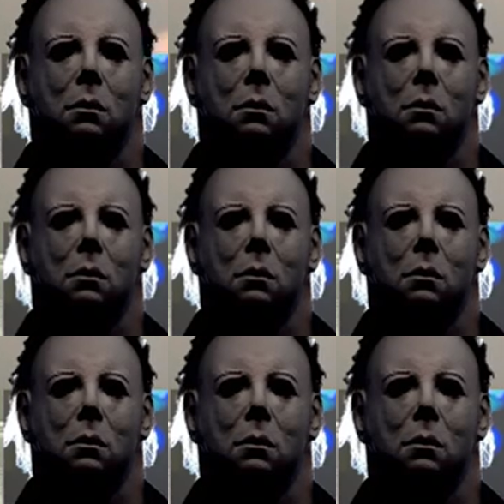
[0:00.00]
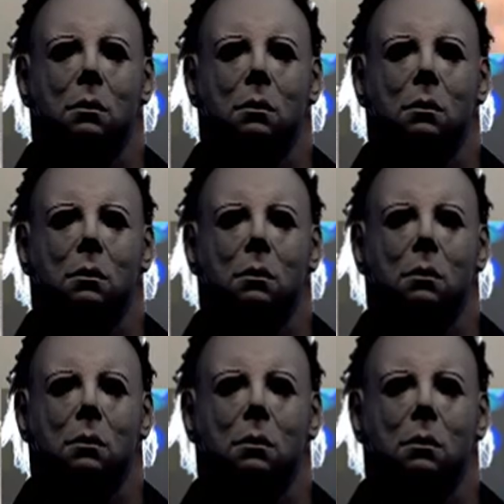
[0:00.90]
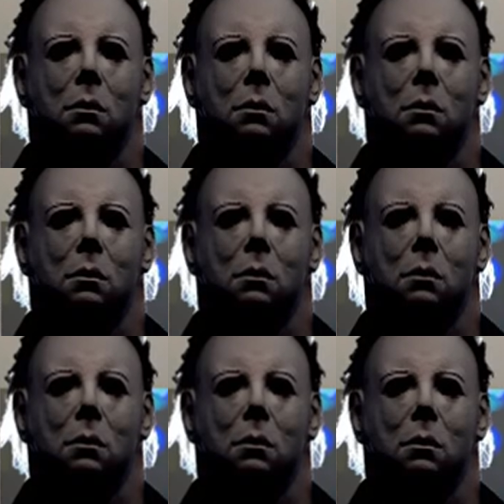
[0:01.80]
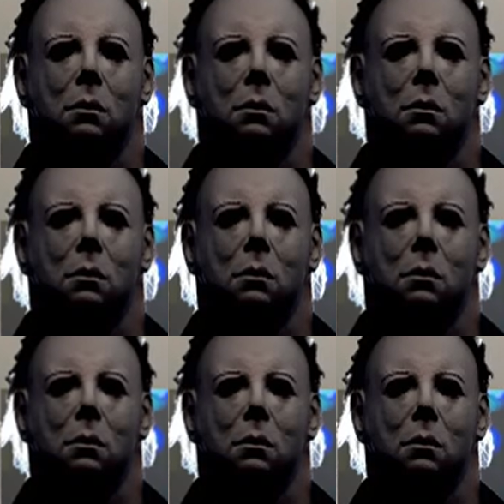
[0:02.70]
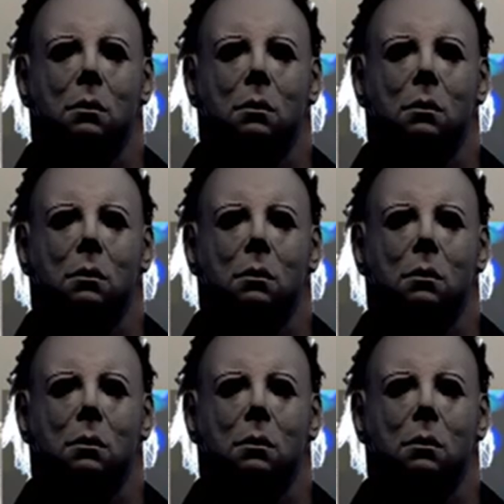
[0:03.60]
No words are spoken by the person on screen.